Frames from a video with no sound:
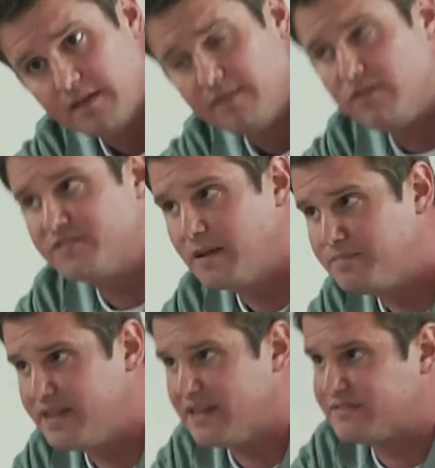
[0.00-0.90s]
for
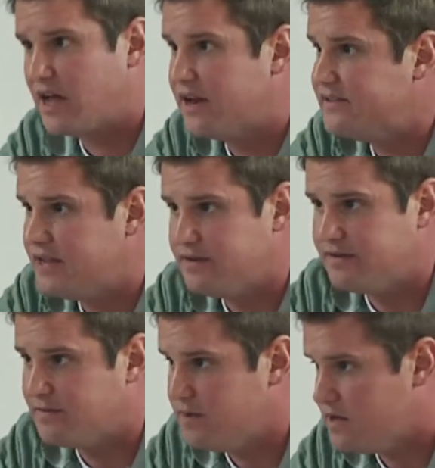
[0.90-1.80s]
something it's not
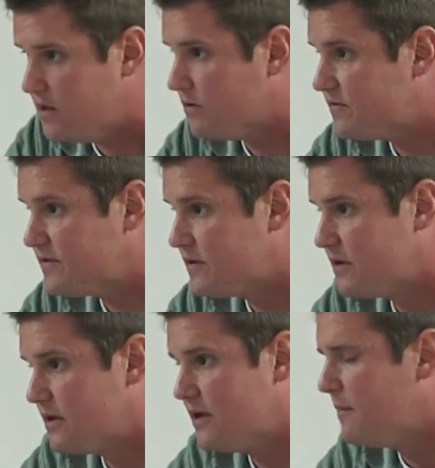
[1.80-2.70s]
intended to be used.
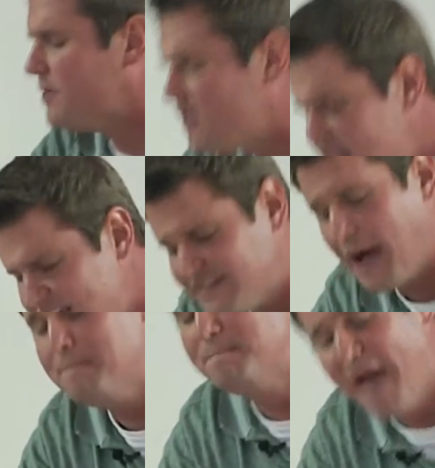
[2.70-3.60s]
Please,
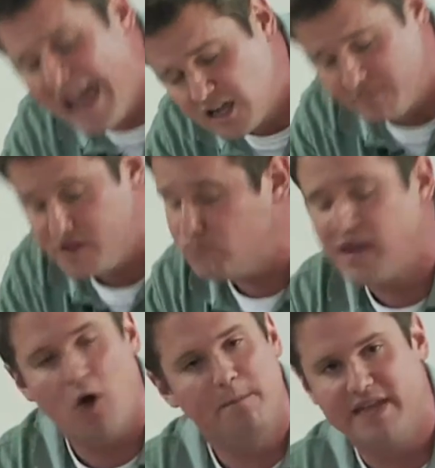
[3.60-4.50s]
I beg of you,
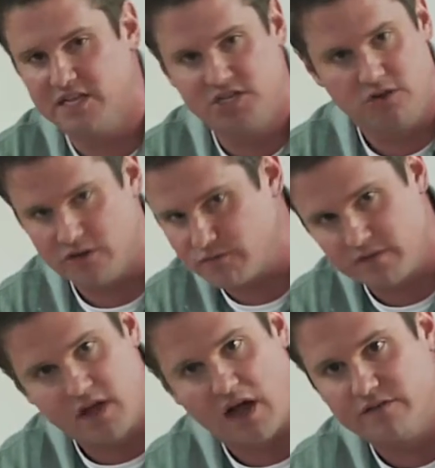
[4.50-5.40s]
don't be a Judas
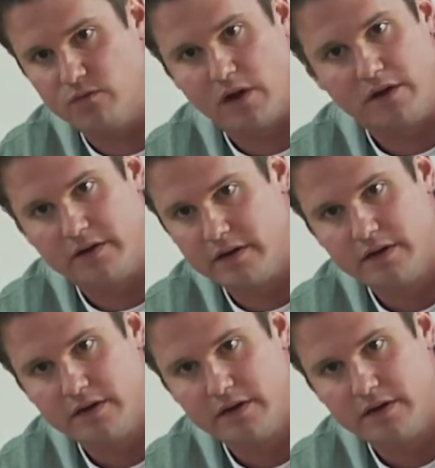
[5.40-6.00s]
with God's word.